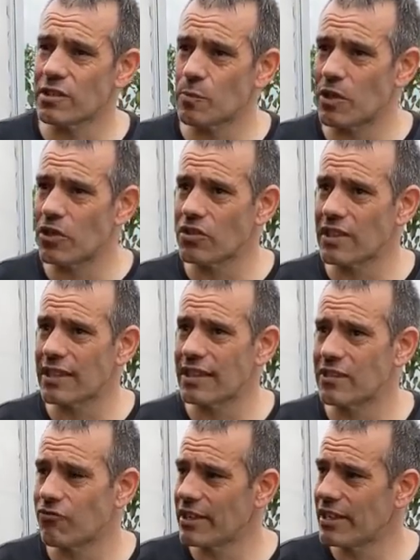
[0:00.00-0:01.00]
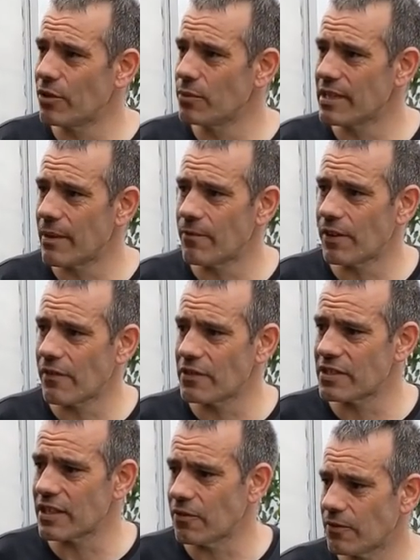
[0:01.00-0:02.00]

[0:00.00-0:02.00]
because I need to reuse them for other stuff.